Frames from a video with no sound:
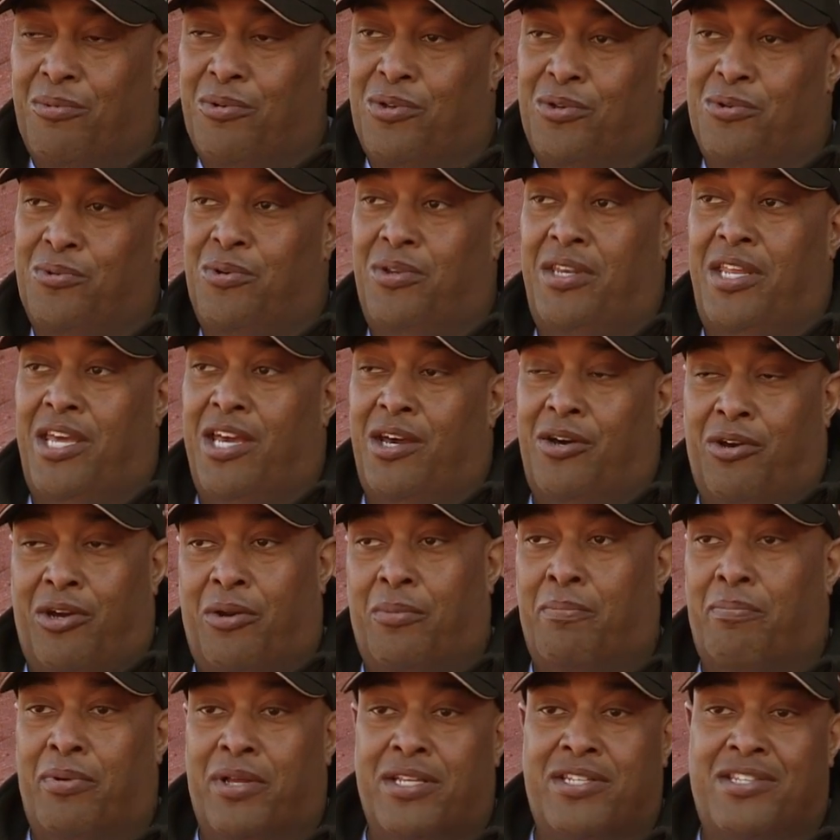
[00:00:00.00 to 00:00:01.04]
we're doing now,
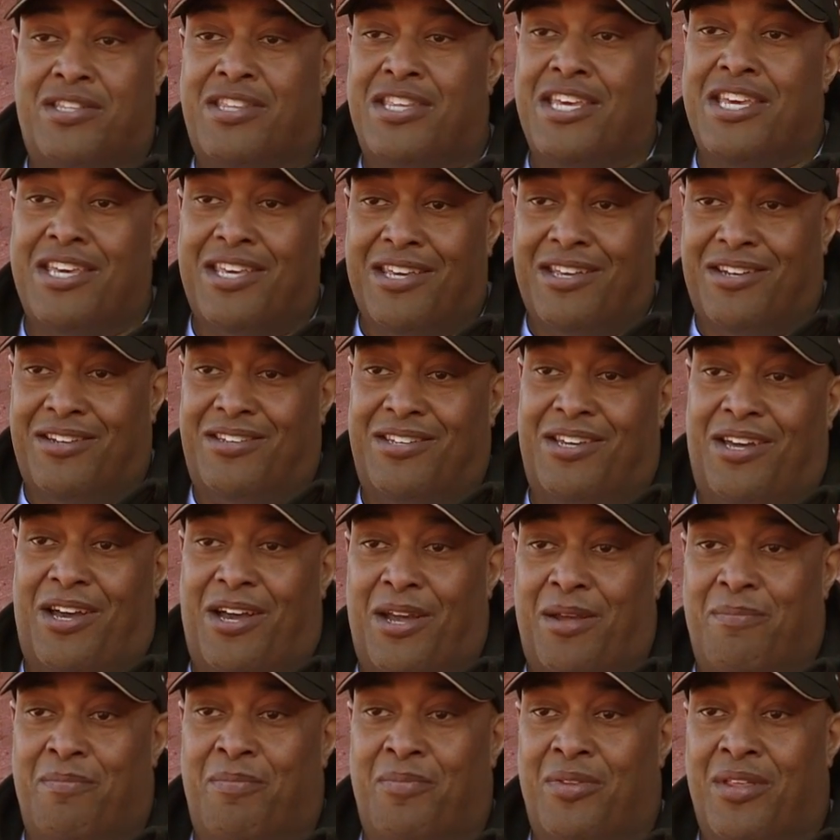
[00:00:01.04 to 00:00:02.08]
our best thinking
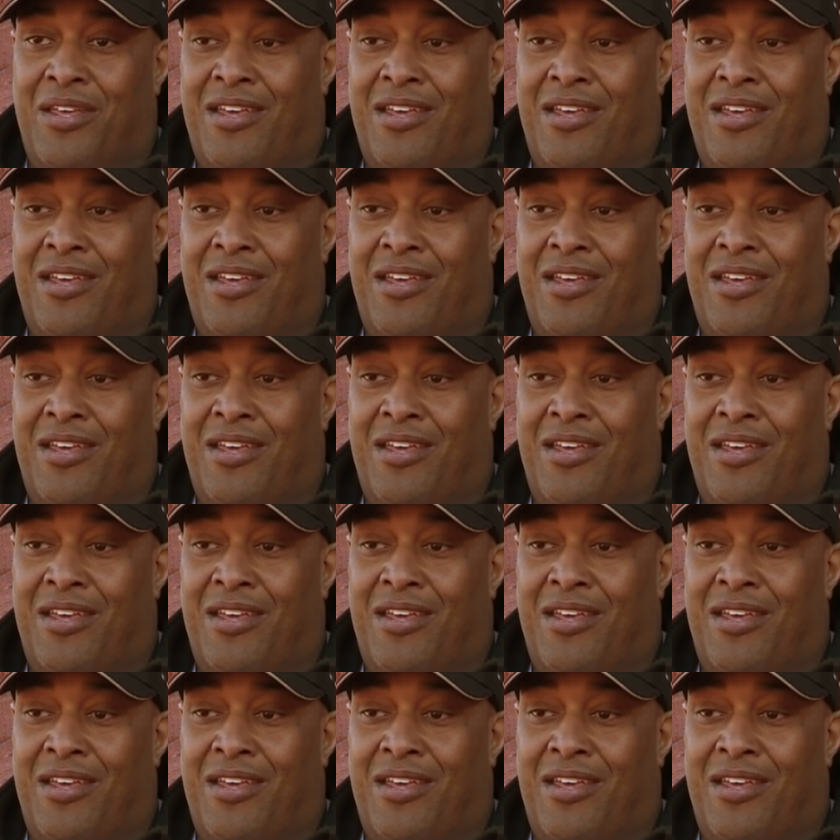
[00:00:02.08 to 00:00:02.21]
time.